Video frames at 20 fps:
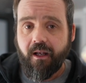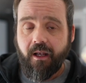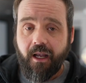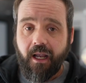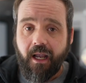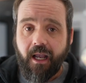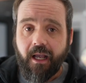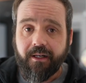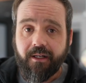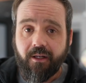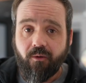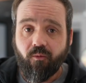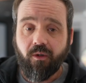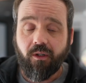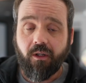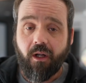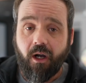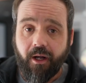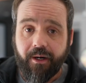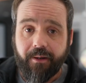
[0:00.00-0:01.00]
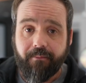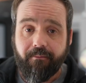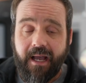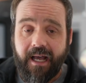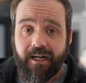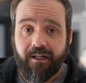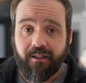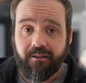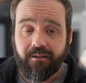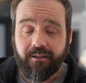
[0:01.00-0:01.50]
and it will
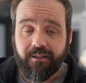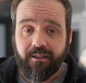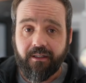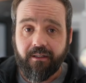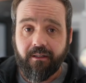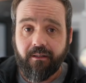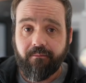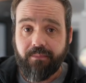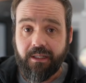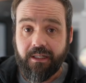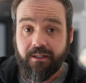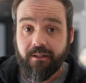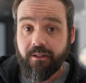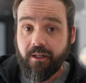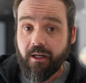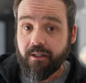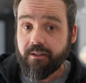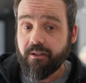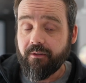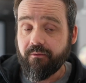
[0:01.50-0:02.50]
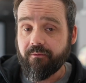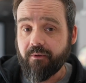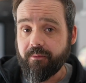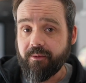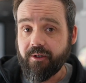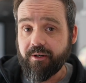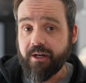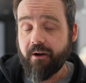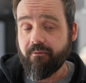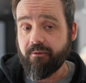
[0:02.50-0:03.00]
automatically be deducted from
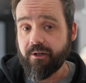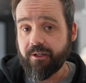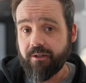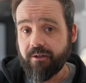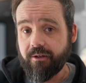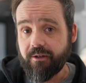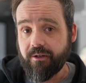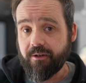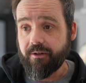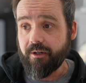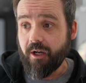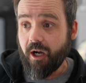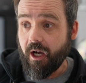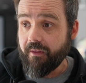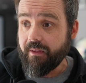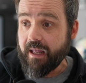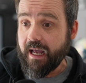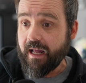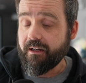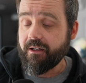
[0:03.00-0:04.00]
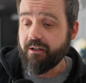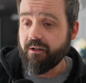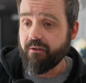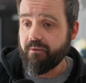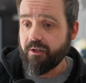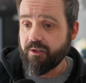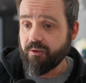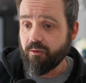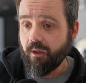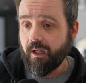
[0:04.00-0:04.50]
your net return on that
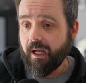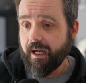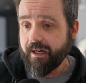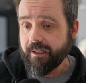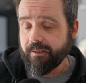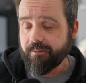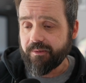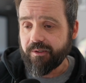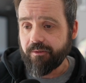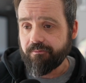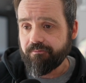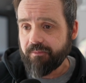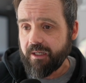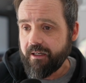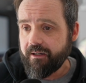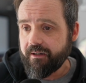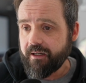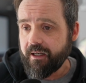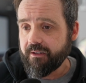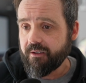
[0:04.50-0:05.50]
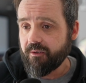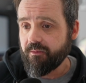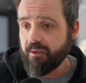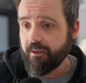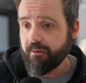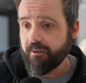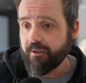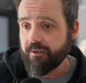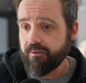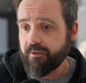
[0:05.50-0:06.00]
individual item. So kind of nice to be
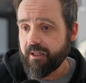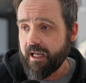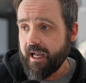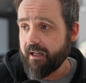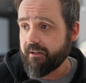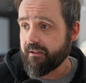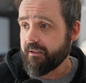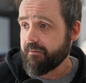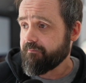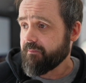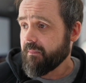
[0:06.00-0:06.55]
able to do that.